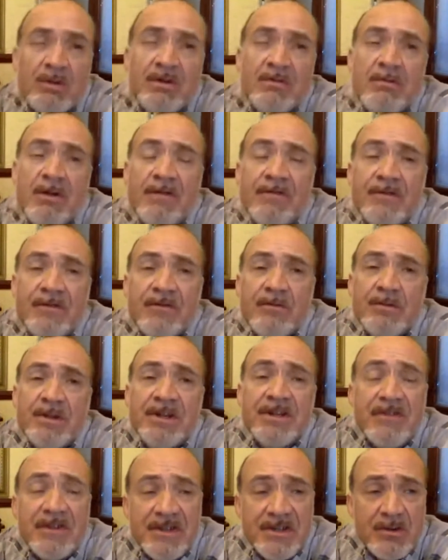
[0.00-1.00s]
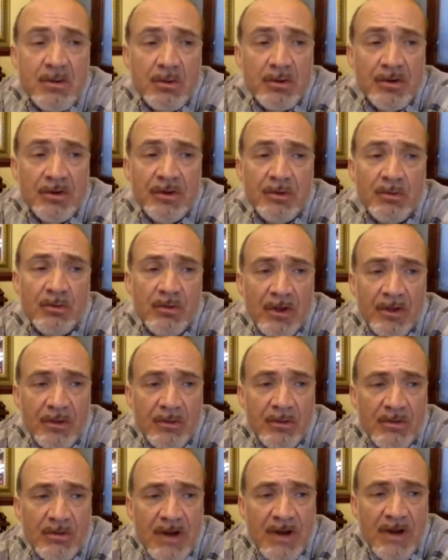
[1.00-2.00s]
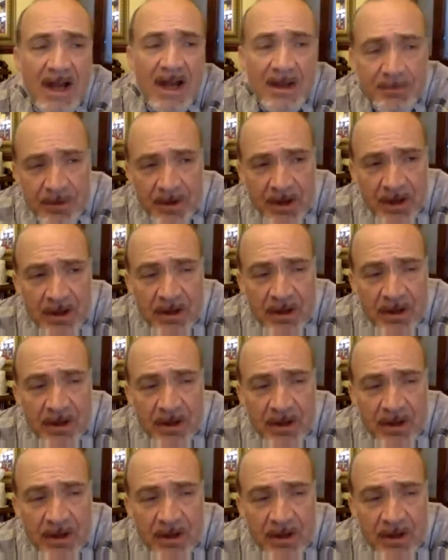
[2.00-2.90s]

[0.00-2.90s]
when the method from the interface is called on the wrapper,